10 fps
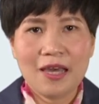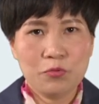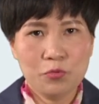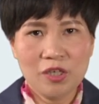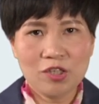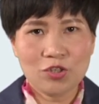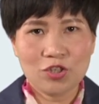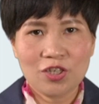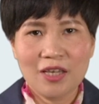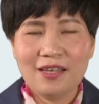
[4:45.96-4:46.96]
and
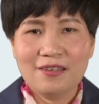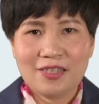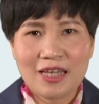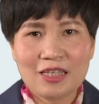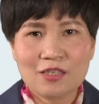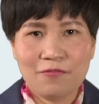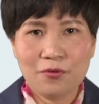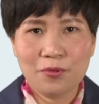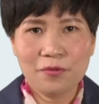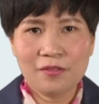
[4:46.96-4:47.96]
which sets
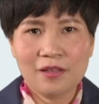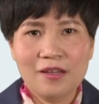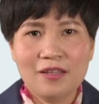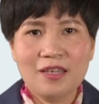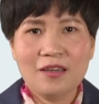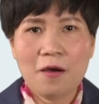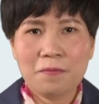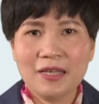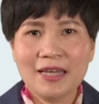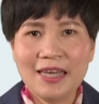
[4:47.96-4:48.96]
forth the
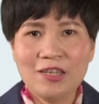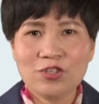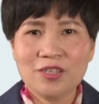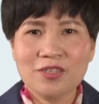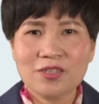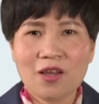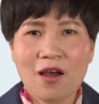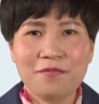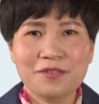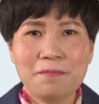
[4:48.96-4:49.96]
obligations
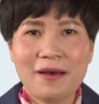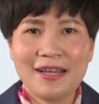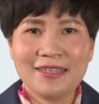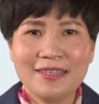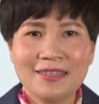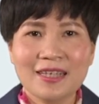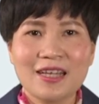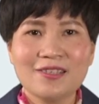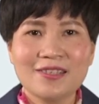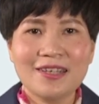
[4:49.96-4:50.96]
of the parties
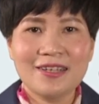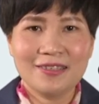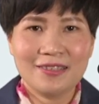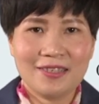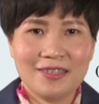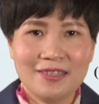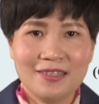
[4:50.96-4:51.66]
concerned.